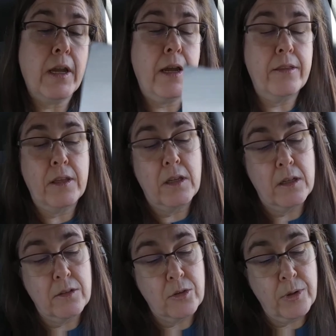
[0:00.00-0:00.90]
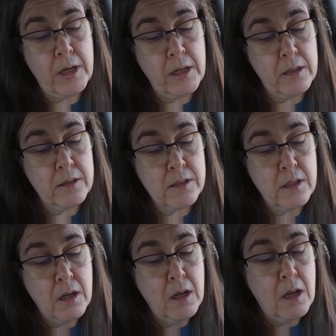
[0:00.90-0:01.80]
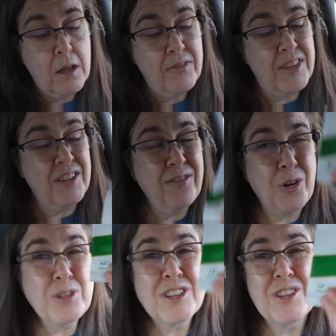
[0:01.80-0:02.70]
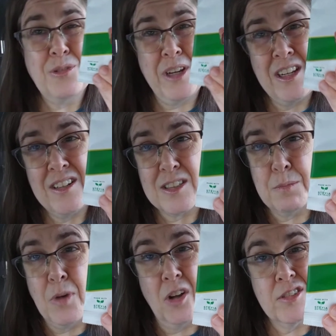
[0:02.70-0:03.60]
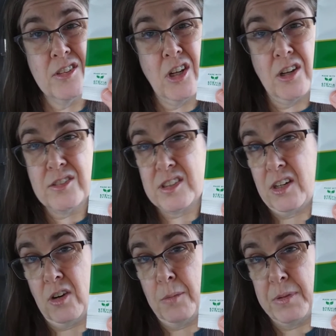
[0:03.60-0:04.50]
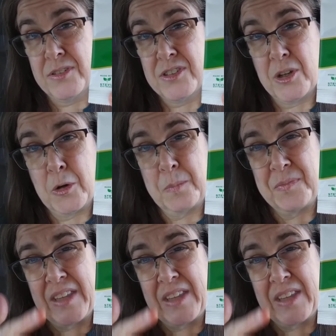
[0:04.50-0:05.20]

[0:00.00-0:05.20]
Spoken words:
at the ingredients, the first ingredient is maltitol syrup. So,